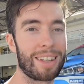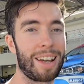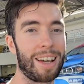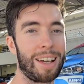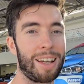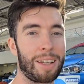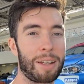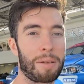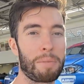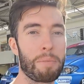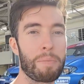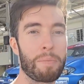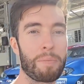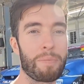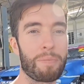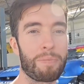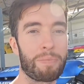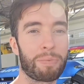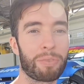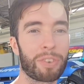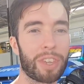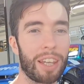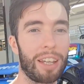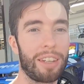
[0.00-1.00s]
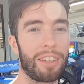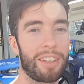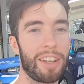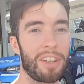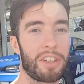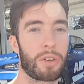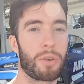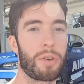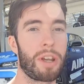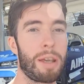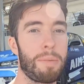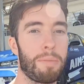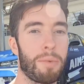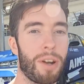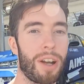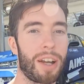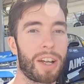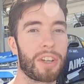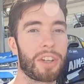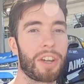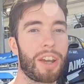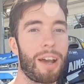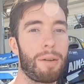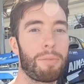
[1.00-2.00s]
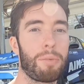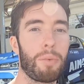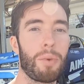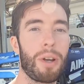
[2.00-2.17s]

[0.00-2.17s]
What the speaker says: like the dream workshop.